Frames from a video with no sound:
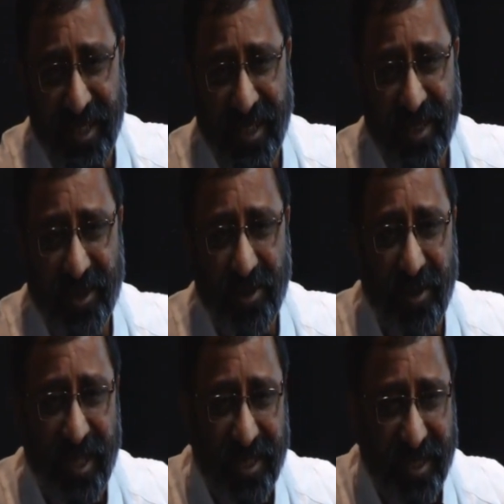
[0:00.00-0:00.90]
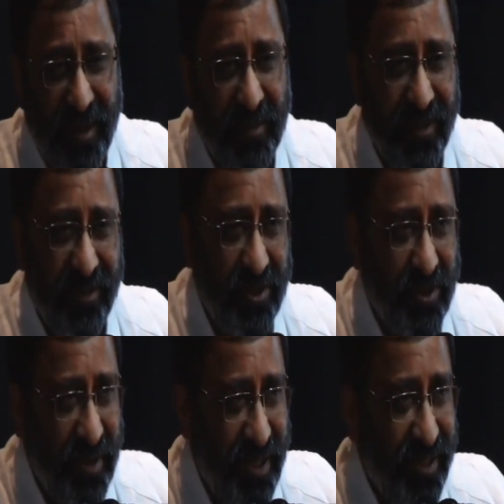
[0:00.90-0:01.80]
that there is so less time given
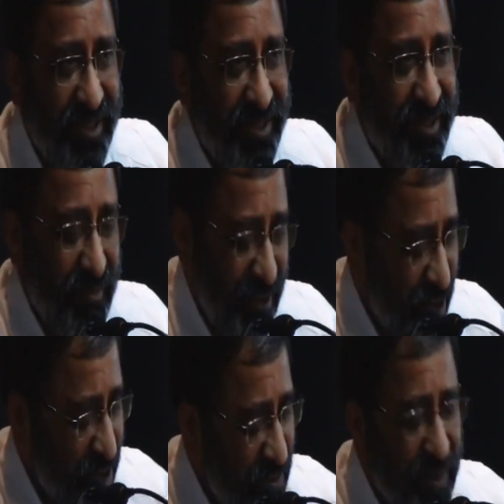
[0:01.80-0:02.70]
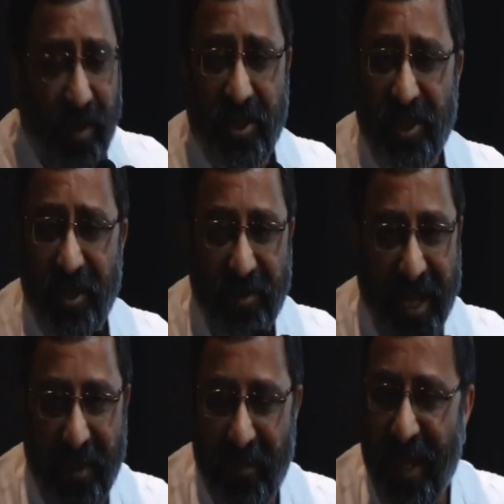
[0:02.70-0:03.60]
to me. Because of the paucity of
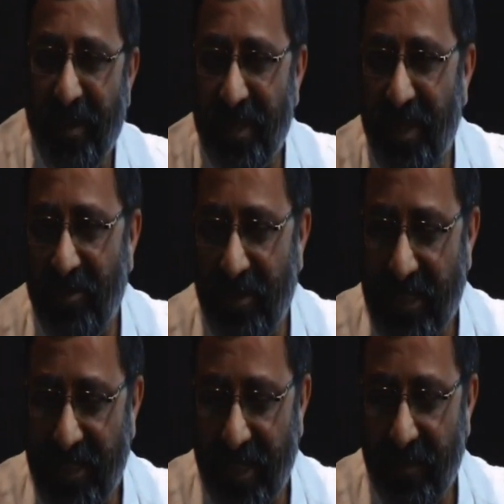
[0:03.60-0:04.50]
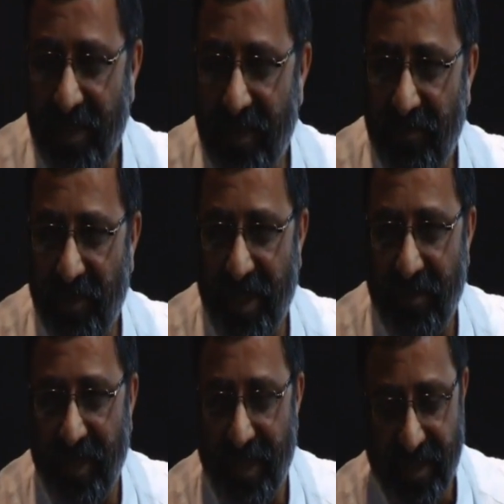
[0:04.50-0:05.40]
time, perhaps I'll have to restrict myself for
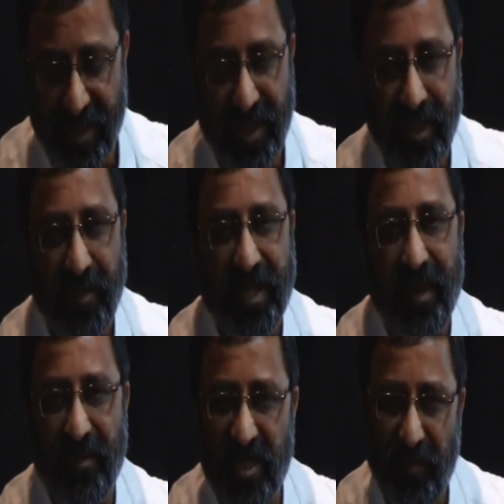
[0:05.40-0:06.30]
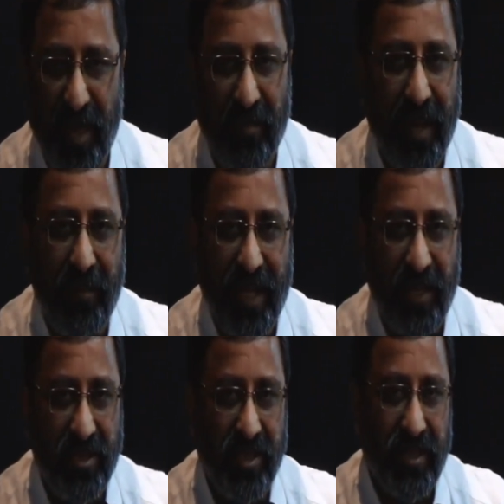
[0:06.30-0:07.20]
10 minutes, but I must speak my
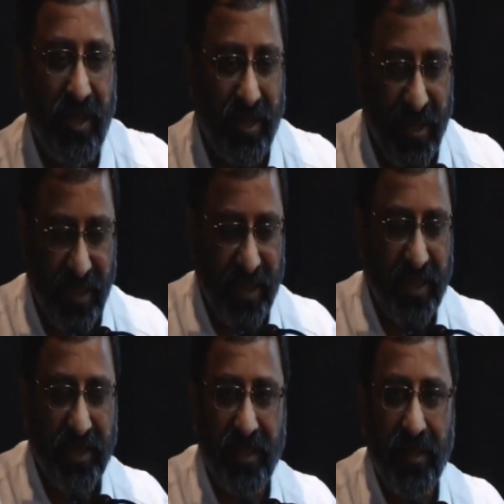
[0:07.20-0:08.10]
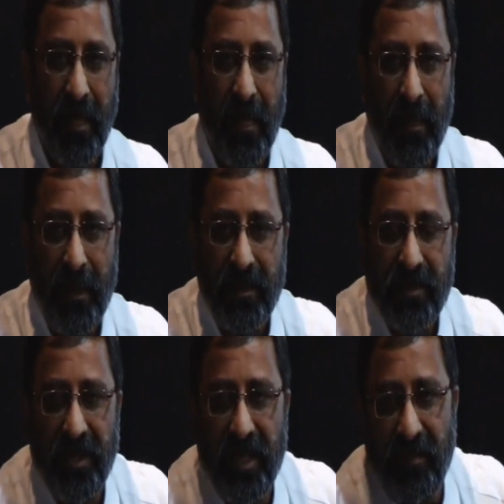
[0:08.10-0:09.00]
mind on this occasion.
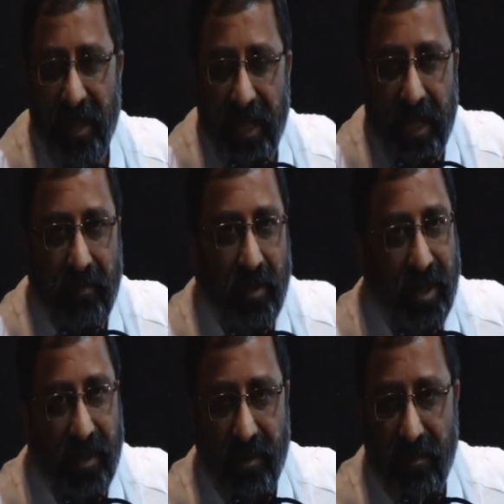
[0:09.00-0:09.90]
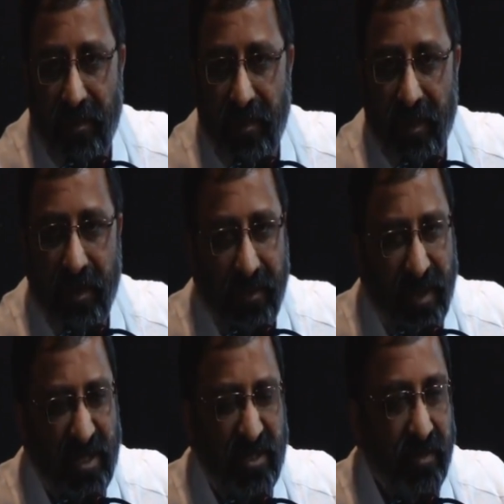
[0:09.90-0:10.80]
So let me really put the
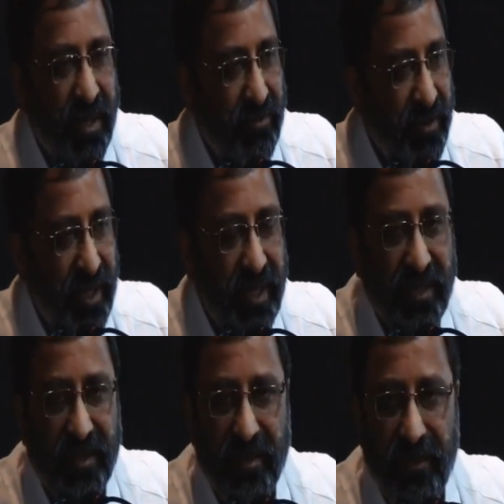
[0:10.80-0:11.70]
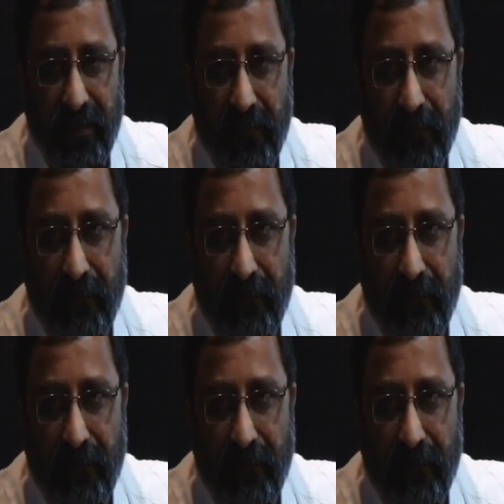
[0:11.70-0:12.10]
words to my feelings.